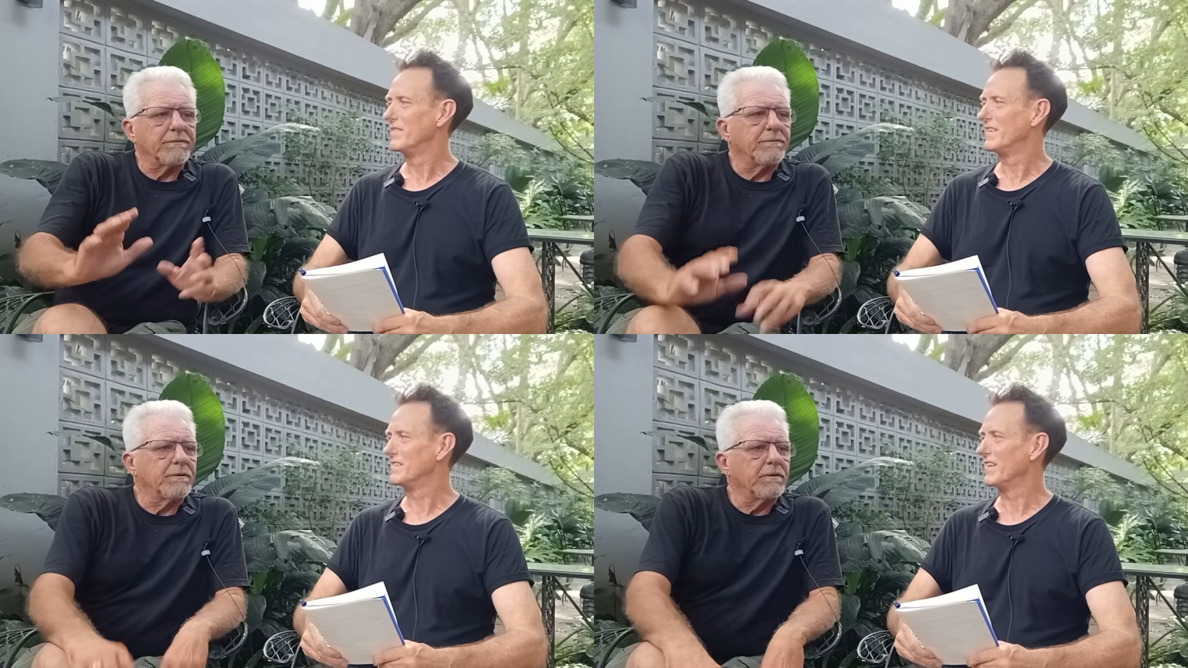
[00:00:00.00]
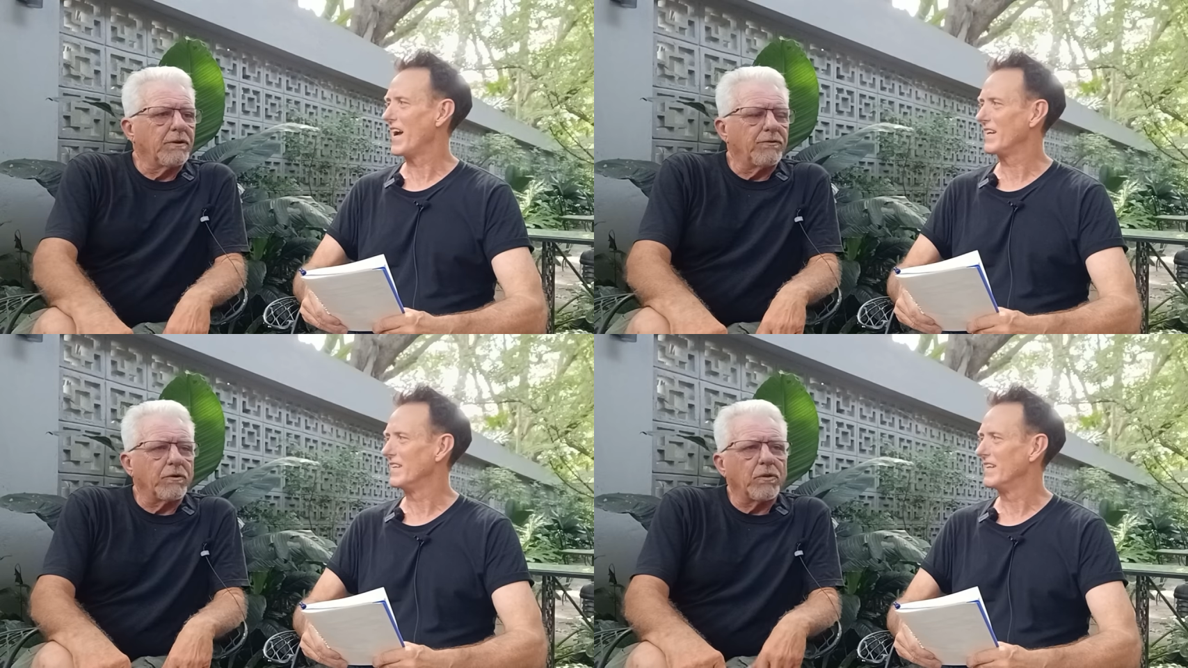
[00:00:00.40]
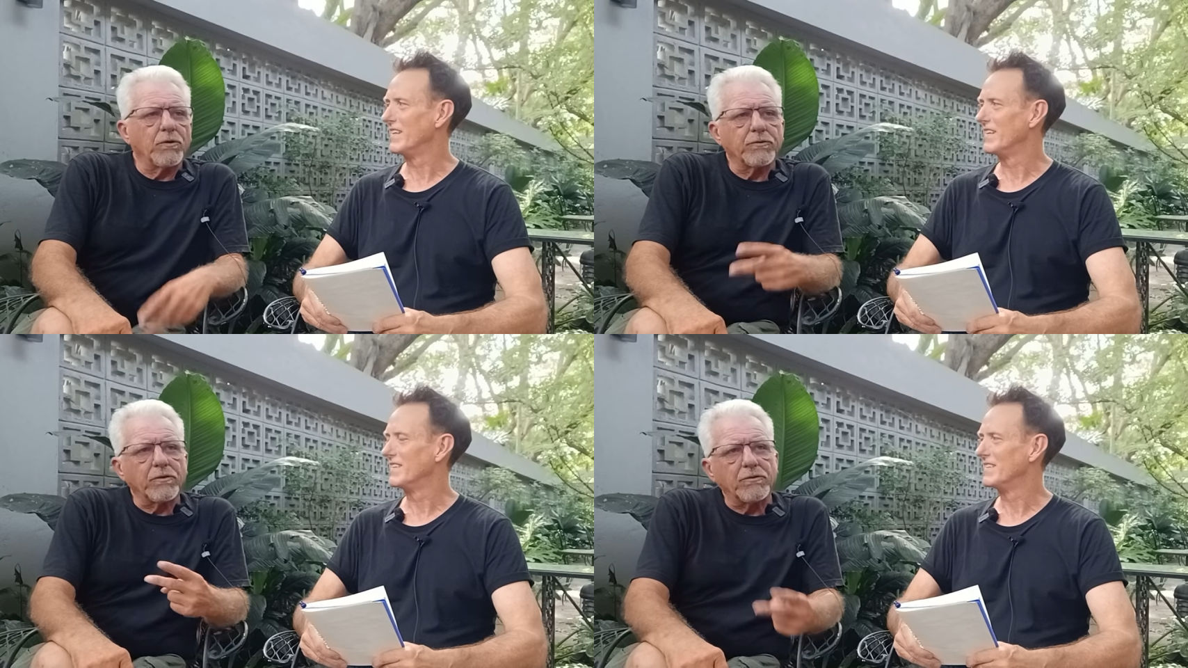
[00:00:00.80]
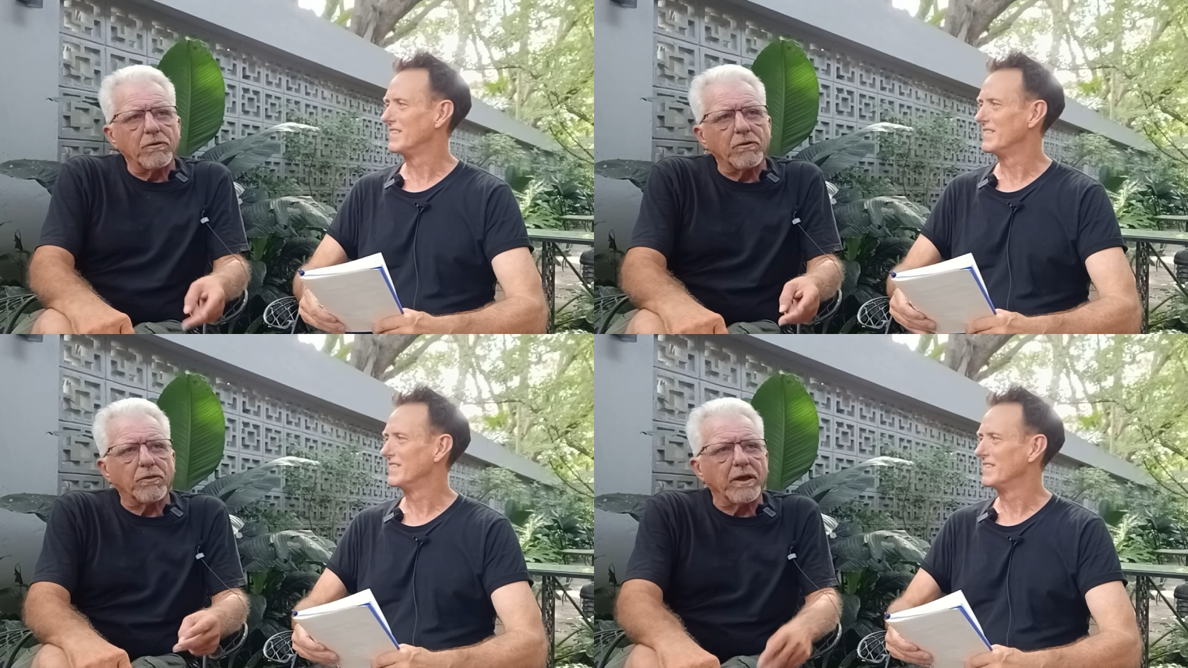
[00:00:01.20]
Speaker 1: Exactly. So those are the
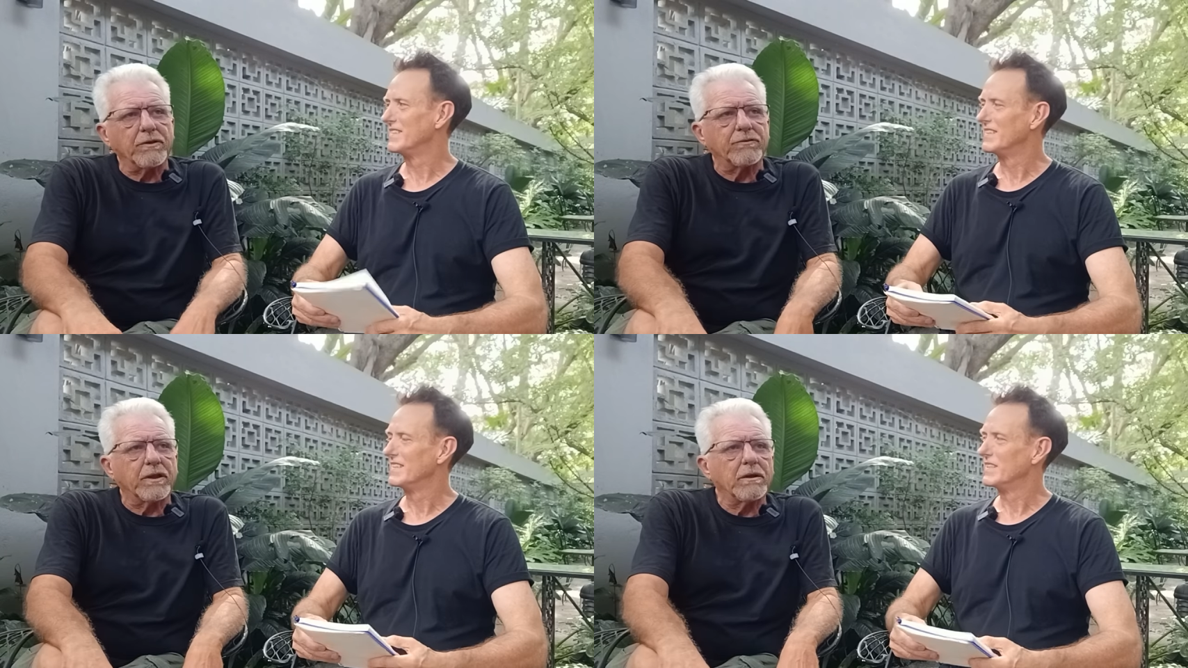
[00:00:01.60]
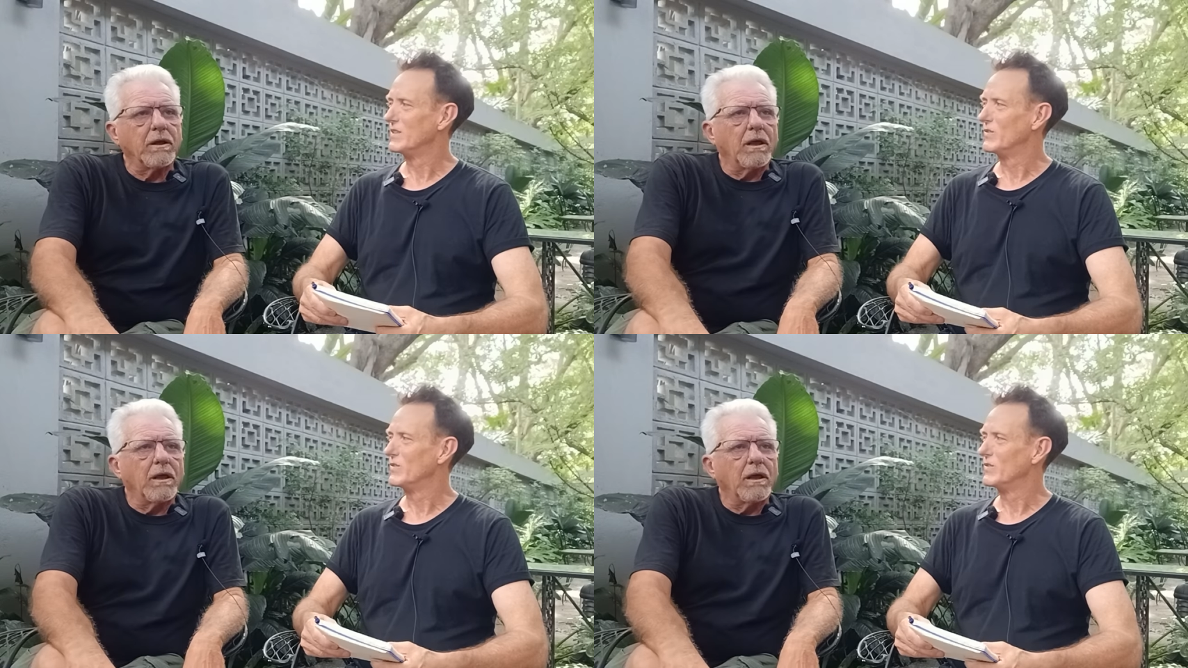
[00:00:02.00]
two things that